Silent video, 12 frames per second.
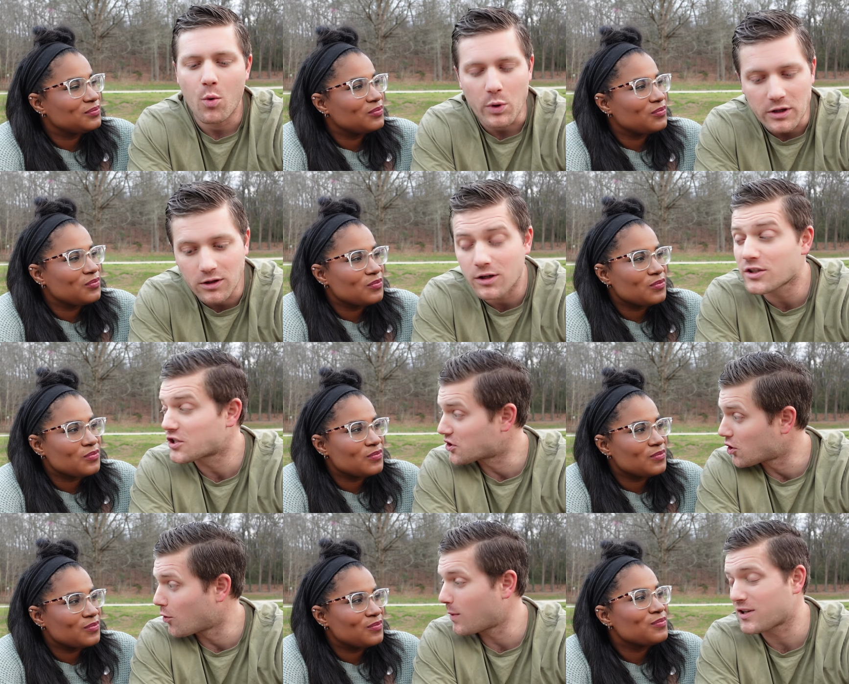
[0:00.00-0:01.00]
Speaker 1: We learned
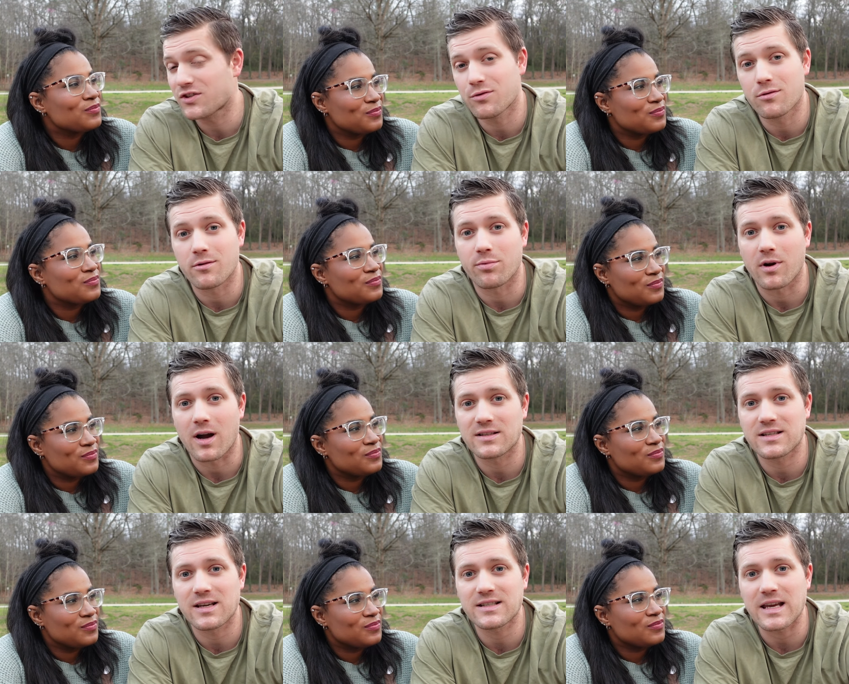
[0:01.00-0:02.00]
so much through the
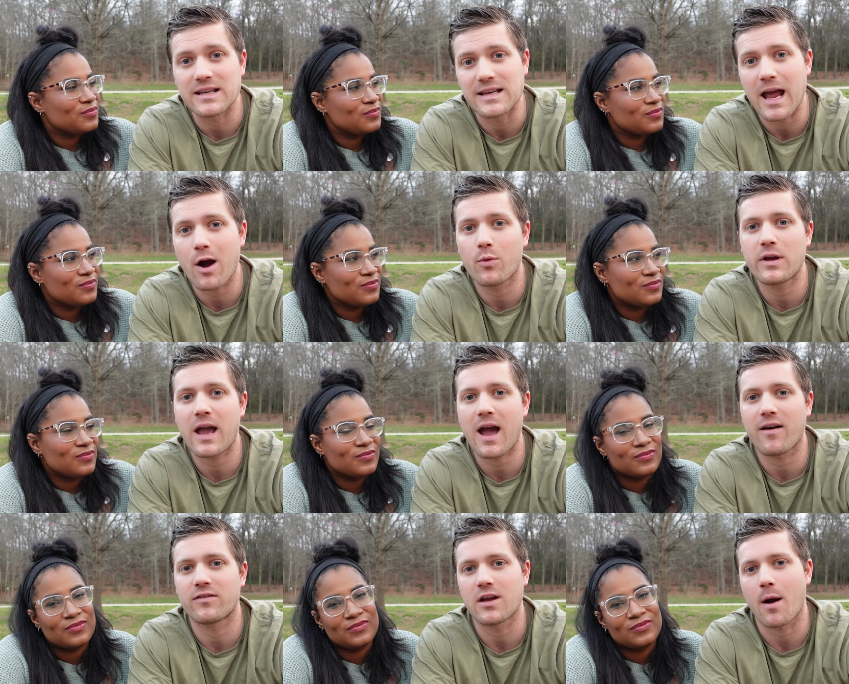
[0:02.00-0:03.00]
process and now we
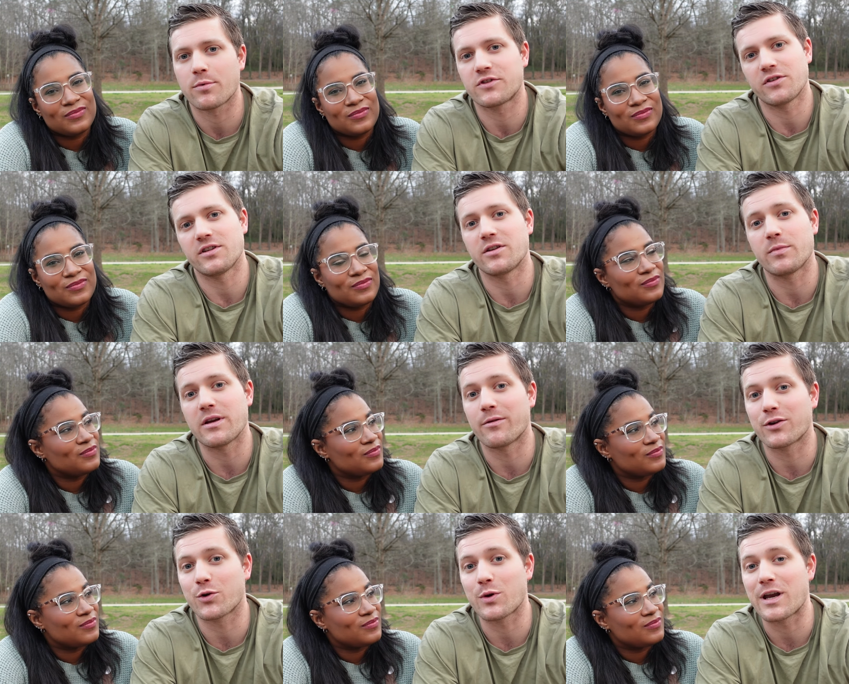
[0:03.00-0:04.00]
have the opportunity to be
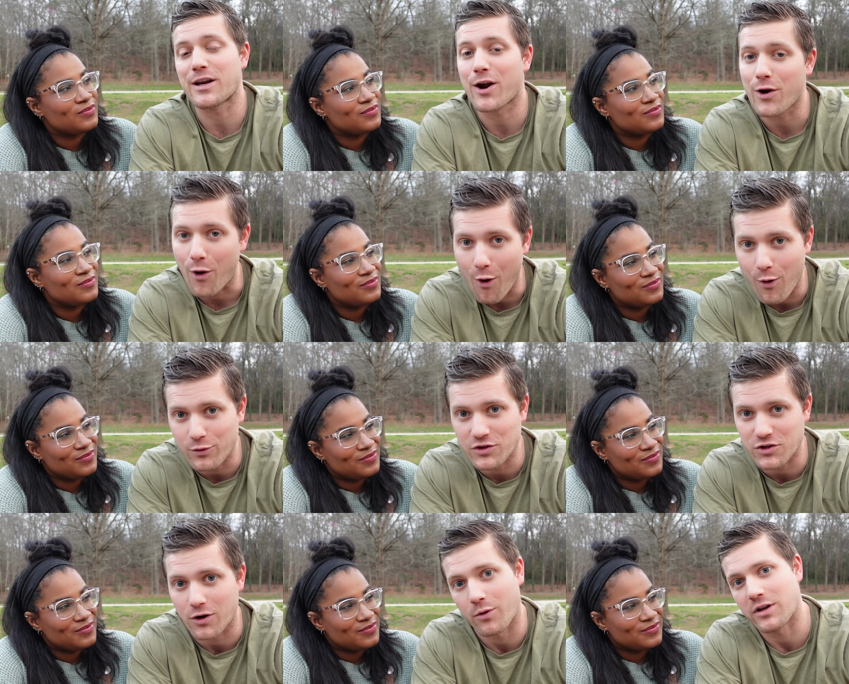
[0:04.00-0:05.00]
able to create our
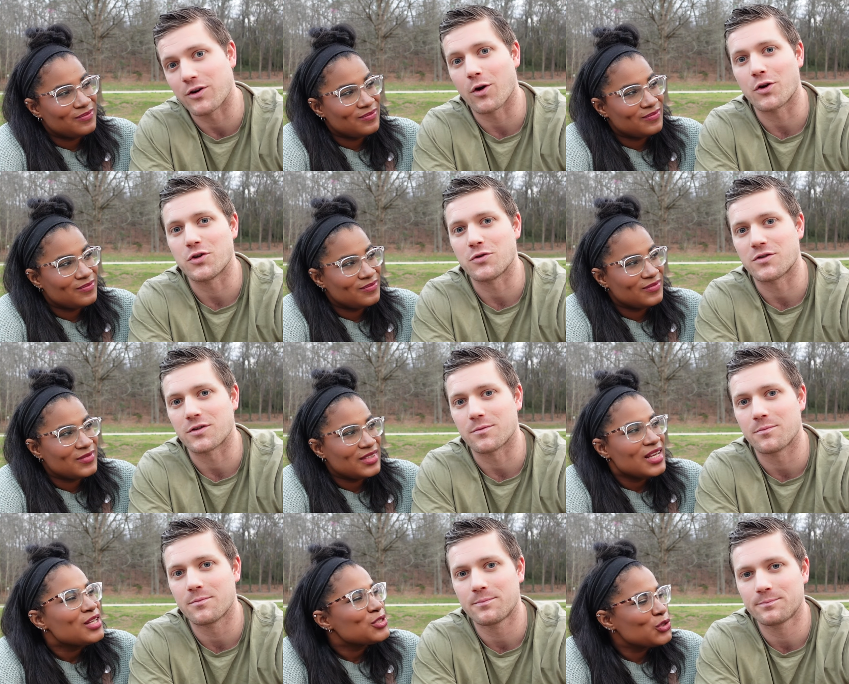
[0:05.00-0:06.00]
own show here on
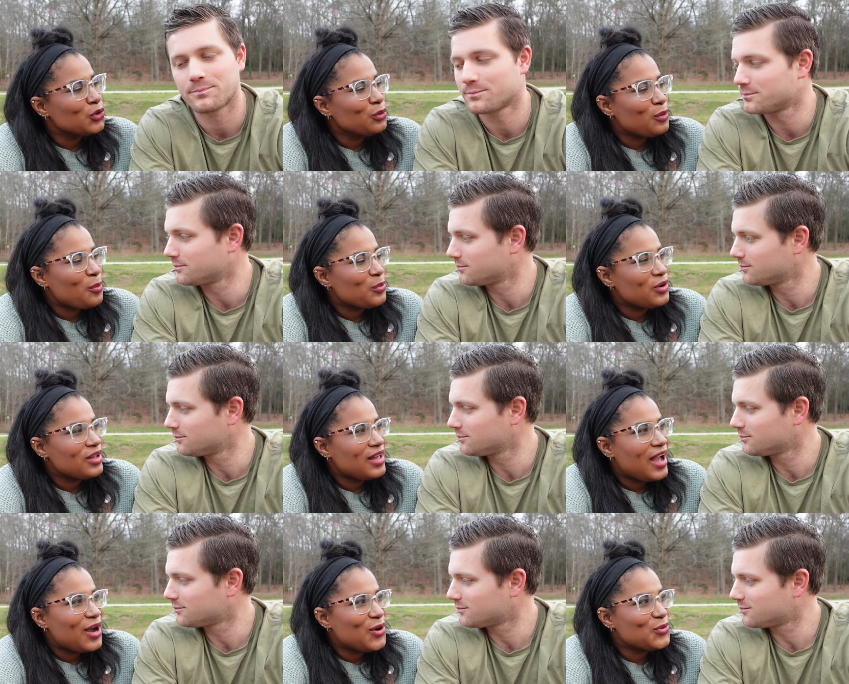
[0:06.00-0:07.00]
YouTube.
Speaker 2: Do you remember
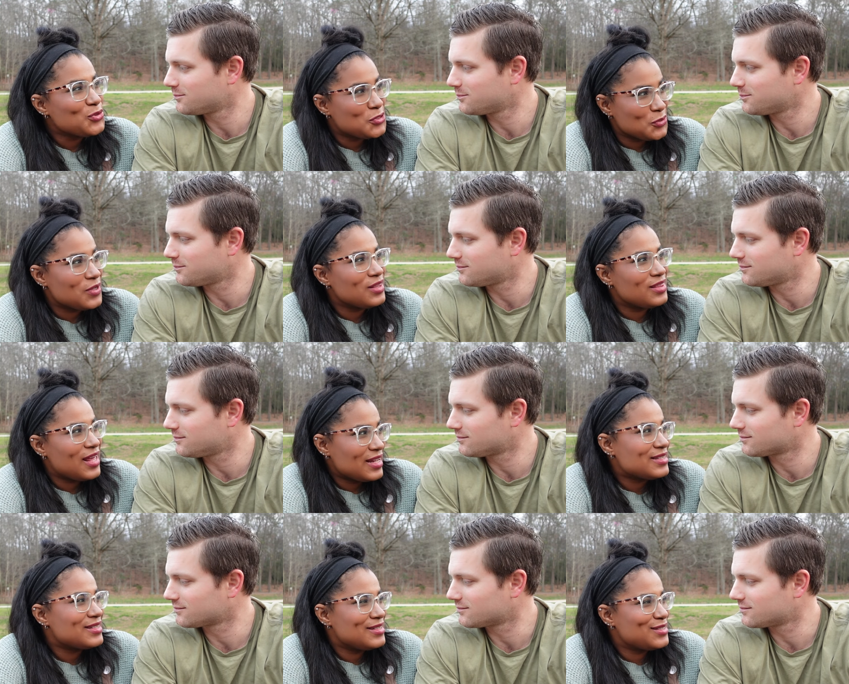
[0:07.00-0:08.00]
how during
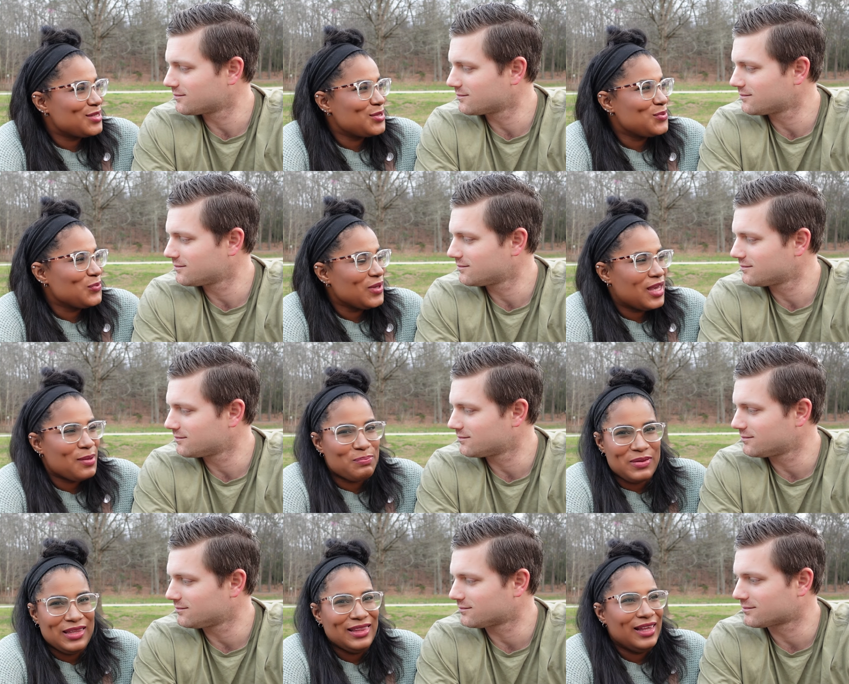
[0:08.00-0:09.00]
that season we
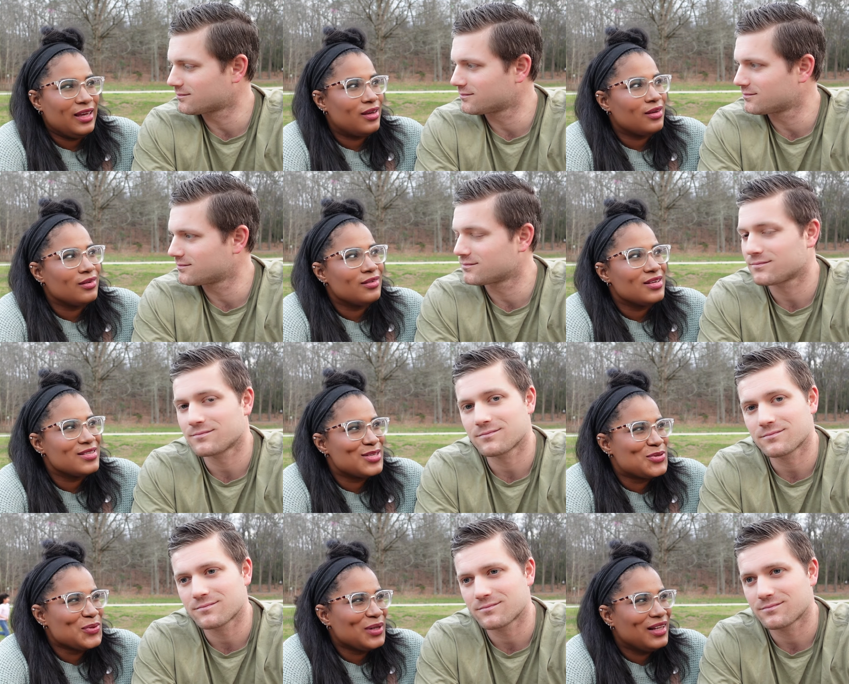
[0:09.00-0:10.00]
kept being like, is
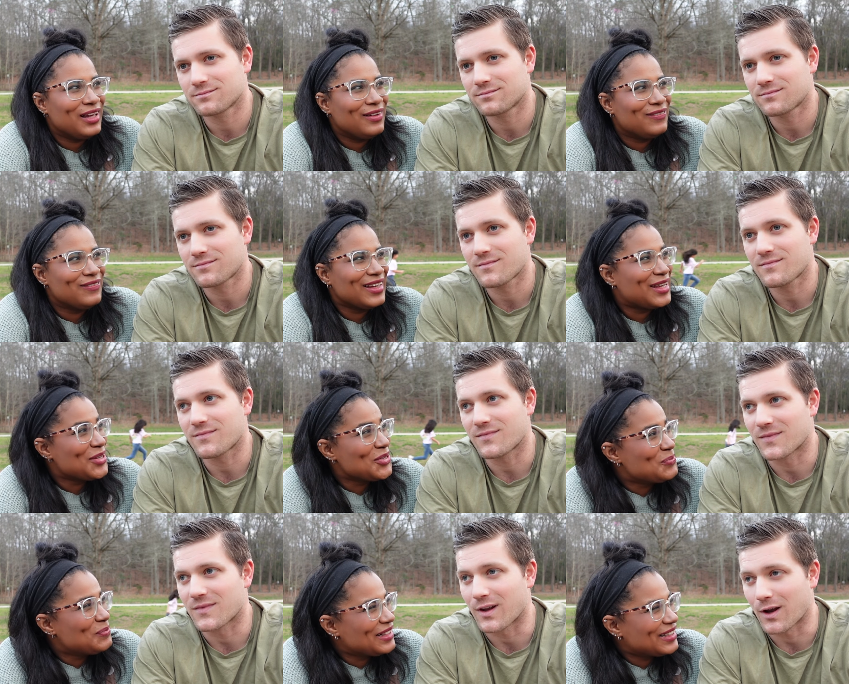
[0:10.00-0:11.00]
this real life? Like,
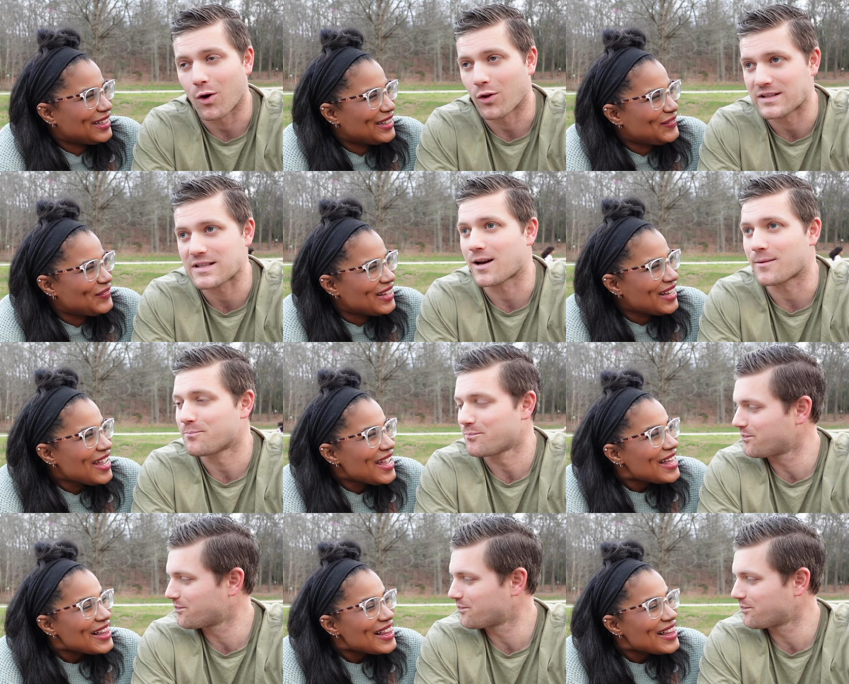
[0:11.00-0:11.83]
can you believe? Yeah,